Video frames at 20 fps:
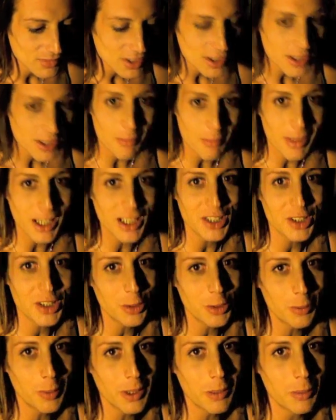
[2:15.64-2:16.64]
The main
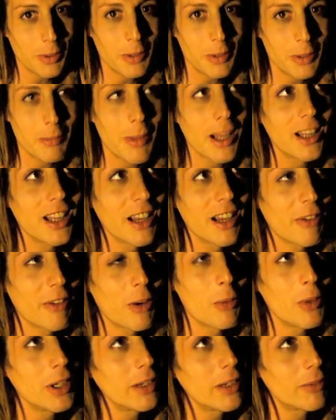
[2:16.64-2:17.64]
two people in my life I
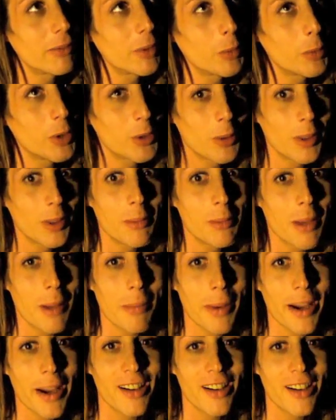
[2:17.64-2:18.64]
wanted from was really my
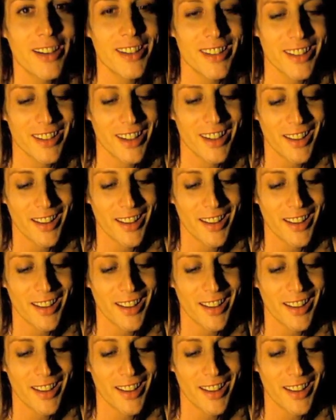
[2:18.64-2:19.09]
parents.